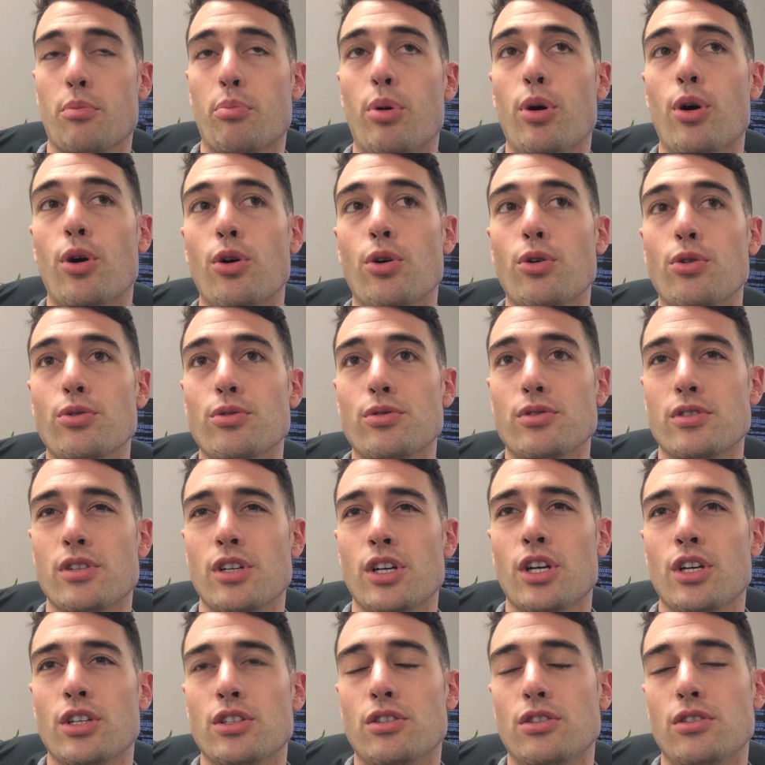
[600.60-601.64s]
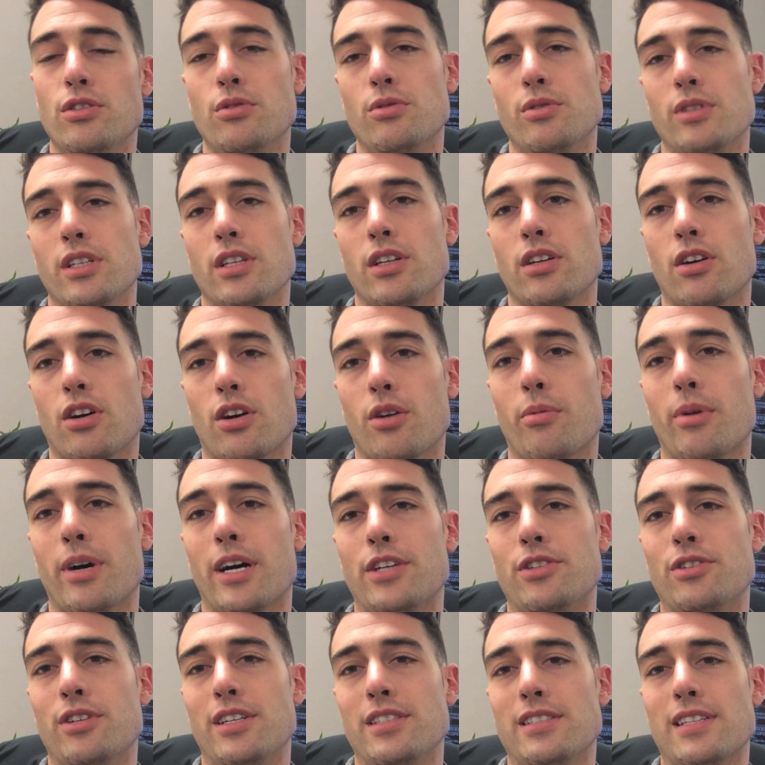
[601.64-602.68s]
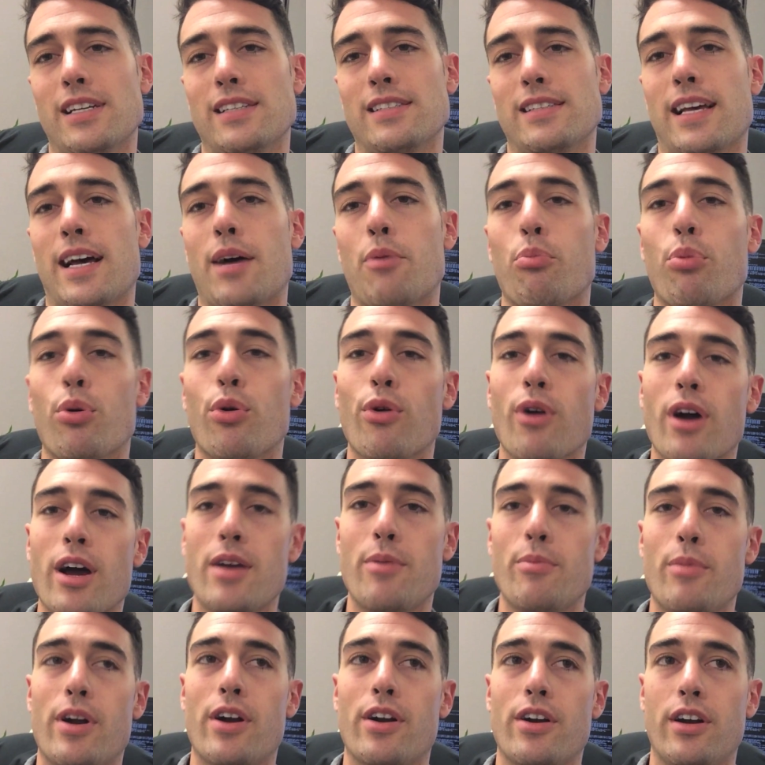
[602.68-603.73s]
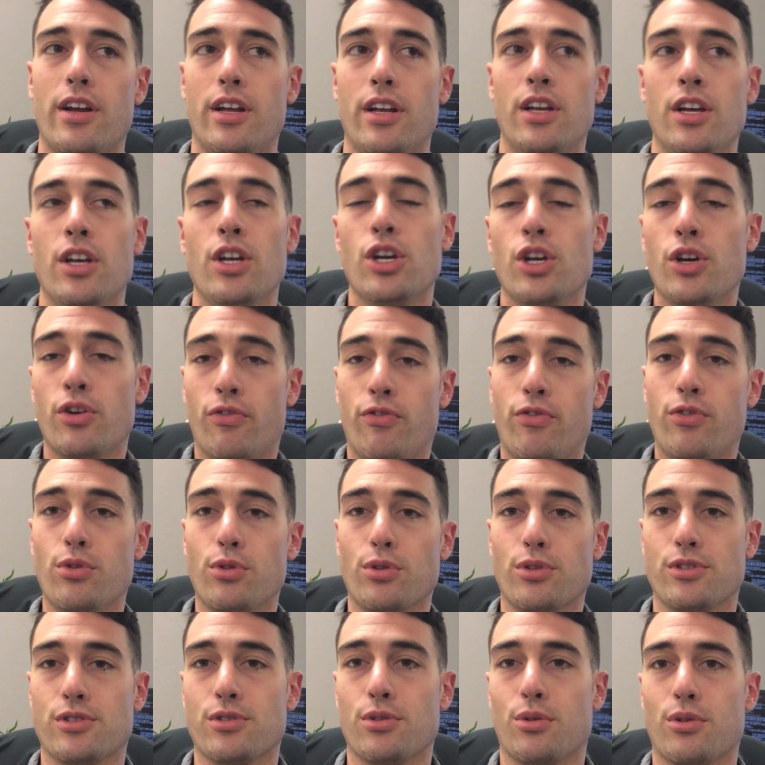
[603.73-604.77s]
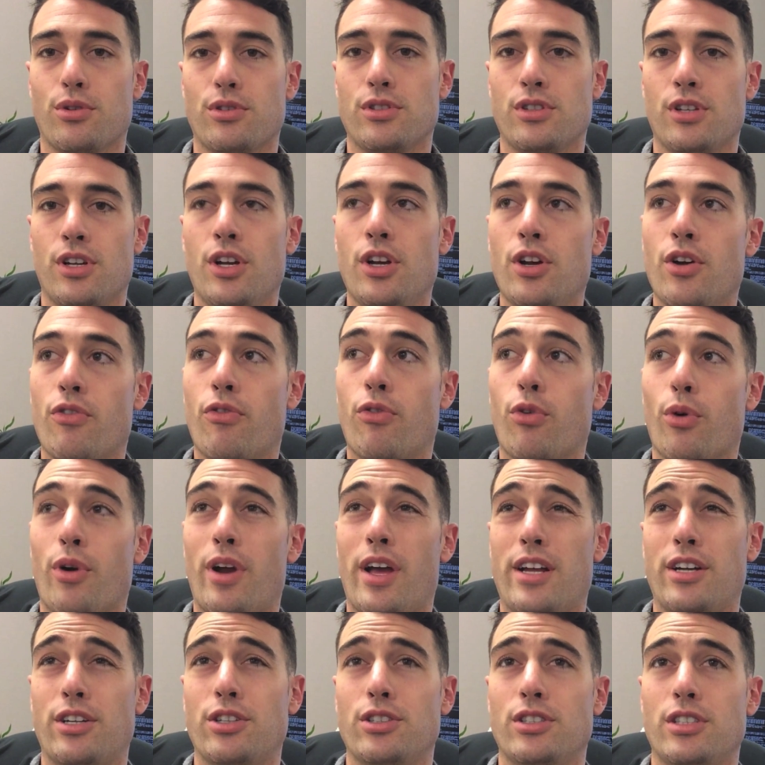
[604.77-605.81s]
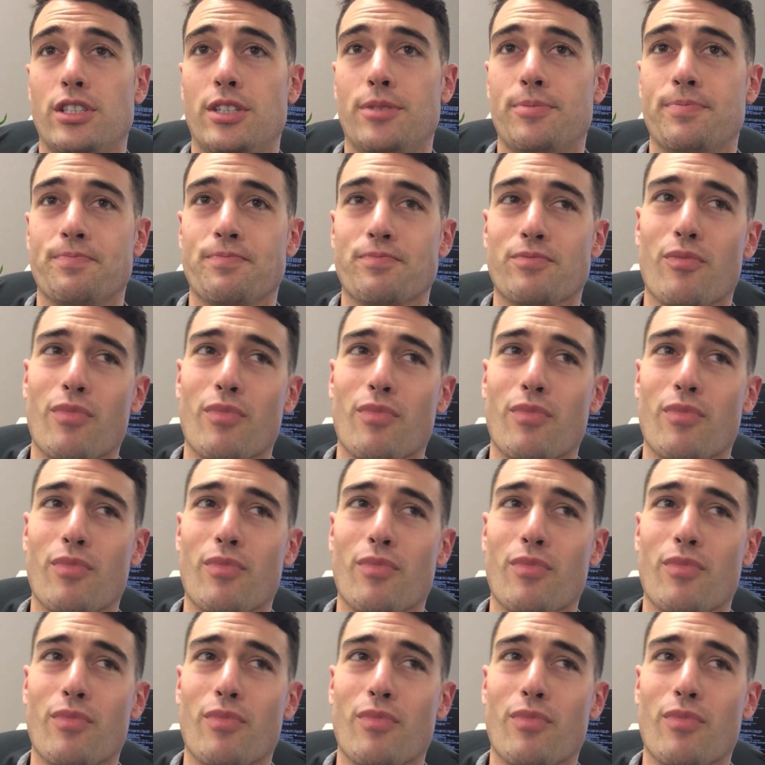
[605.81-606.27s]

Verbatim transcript: opposed to using carbohydrates as that primary fuel source for energy.